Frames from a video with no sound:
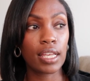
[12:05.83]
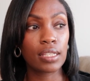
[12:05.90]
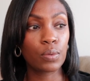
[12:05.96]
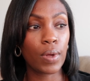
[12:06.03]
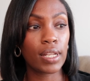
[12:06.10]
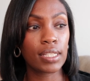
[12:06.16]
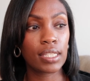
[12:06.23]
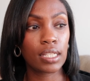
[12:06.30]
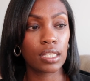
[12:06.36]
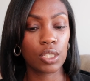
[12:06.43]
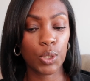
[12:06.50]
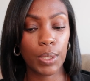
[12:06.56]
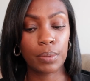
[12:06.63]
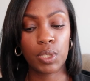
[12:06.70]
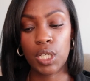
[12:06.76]
as well as the
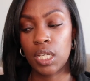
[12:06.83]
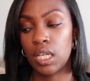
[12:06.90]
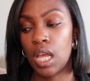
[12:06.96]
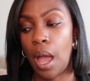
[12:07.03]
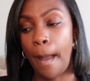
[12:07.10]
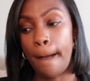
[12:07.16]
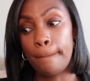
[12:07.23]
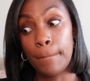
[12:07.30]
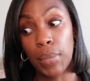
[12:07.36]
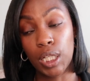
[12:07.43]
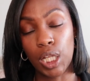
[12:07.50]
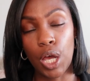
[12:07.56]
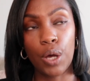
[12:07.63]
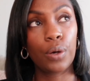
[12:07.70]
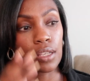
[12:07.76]
description below.